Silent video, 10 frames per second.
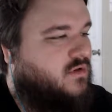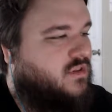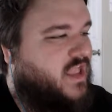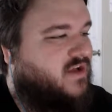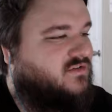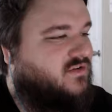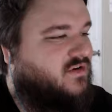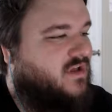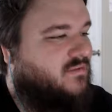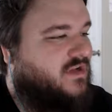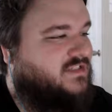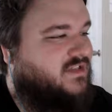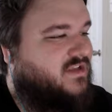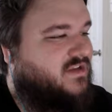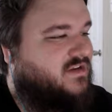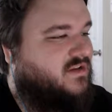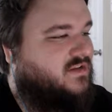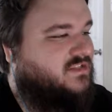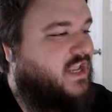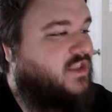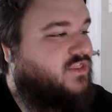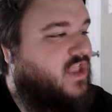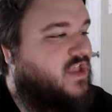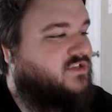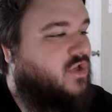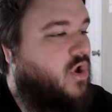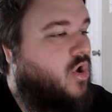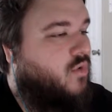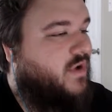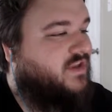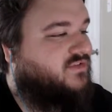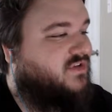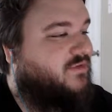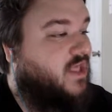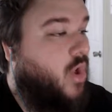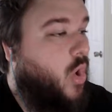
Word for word: the hell's going on? Why is he looking at... Take this! Wait, it was someone...